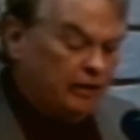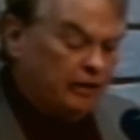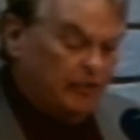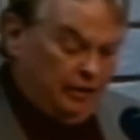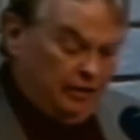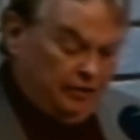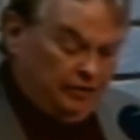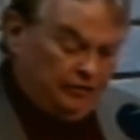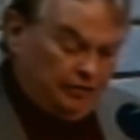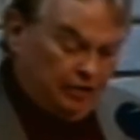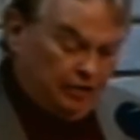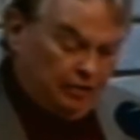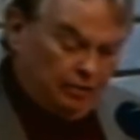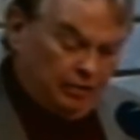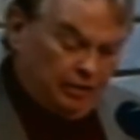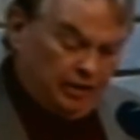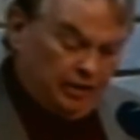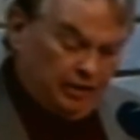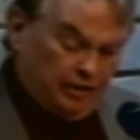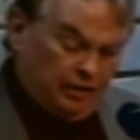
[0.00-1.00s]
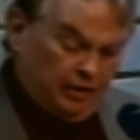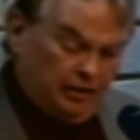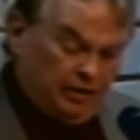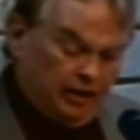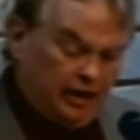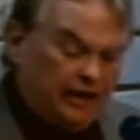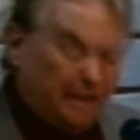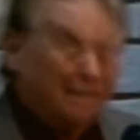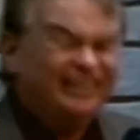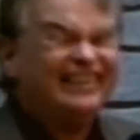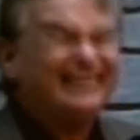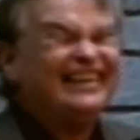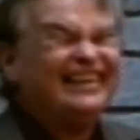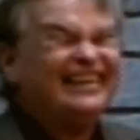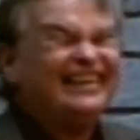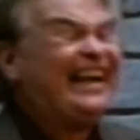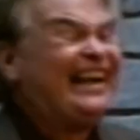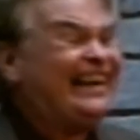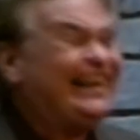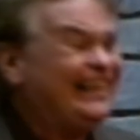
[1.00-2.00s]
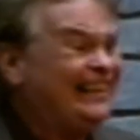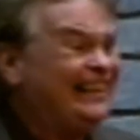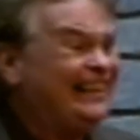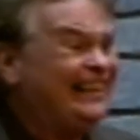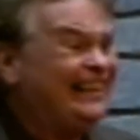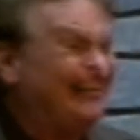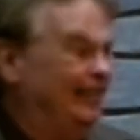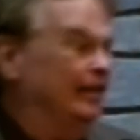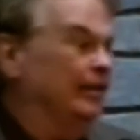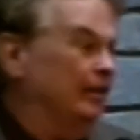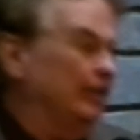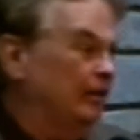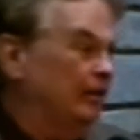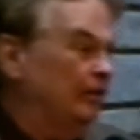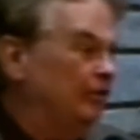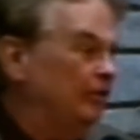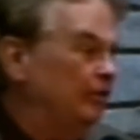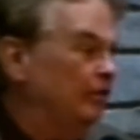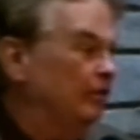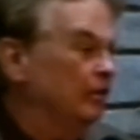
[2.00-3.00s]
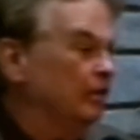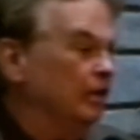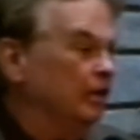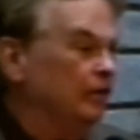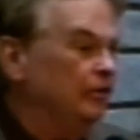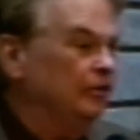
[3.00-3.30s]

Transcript: So in 1886, okay, so